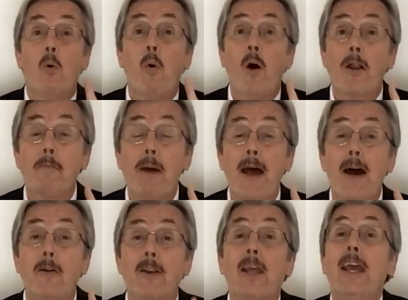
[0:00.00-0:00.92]
What
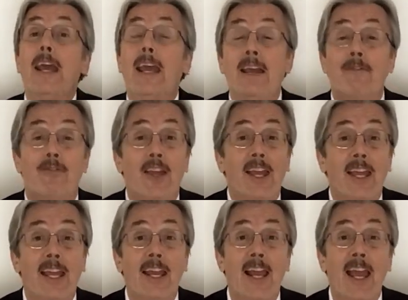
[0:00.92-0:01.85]
about if the
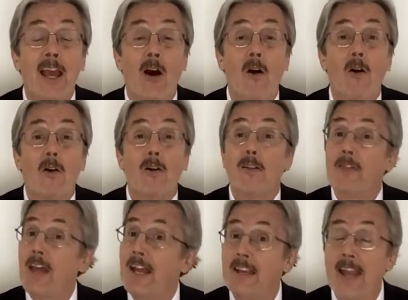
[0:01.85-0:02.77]
NAR
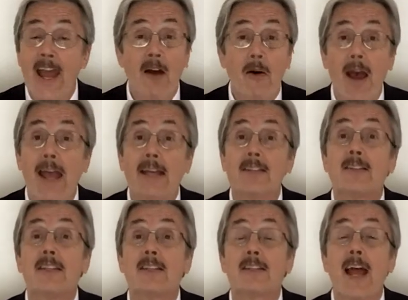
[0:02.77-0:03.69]
that now has
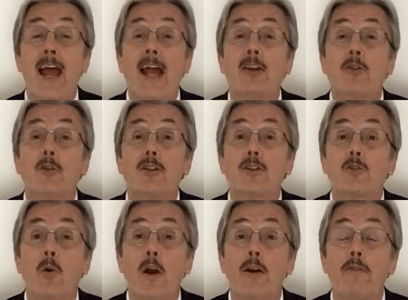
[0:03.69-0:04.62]
this accurate
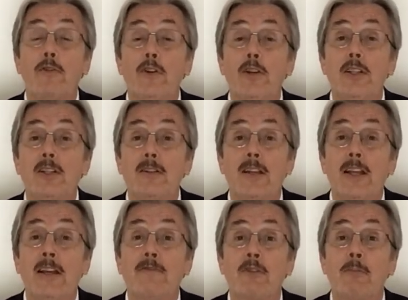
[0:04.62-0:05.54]
square footage
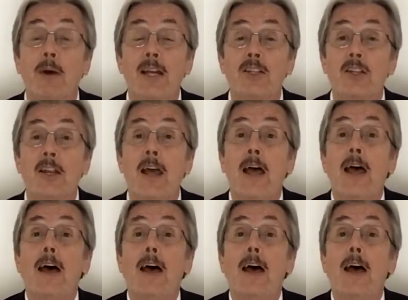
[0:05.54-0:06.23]
information,